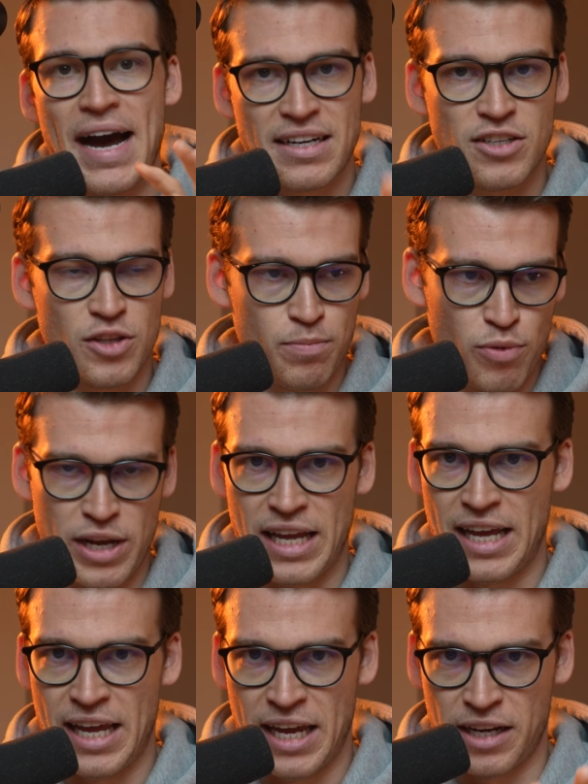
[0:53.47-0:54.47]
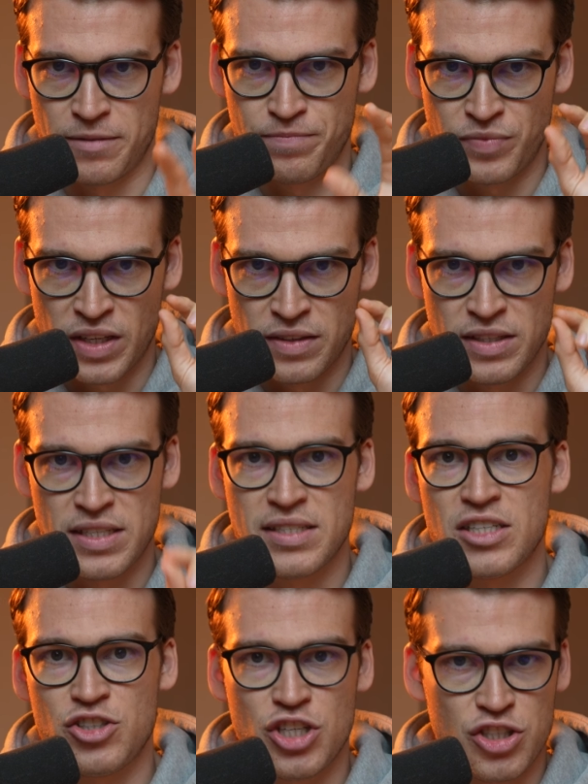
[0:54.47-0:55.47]
back to the point at hand. This
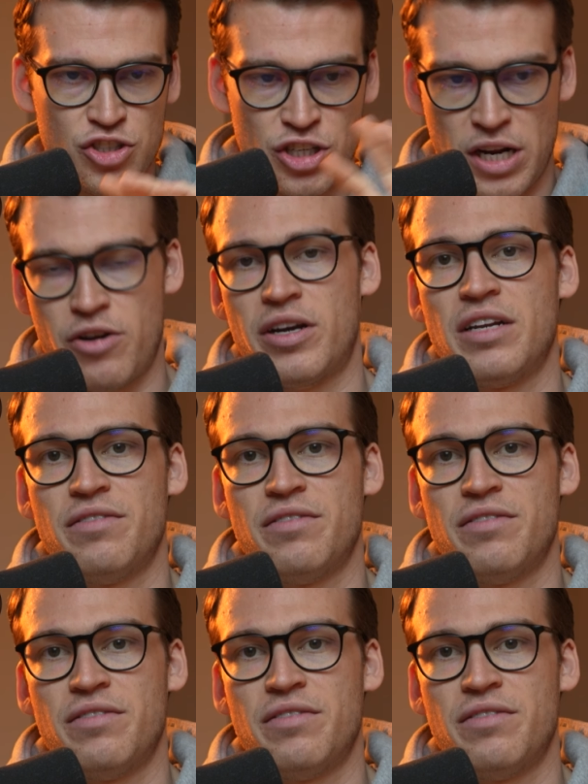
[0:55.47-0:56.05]
isn't just generic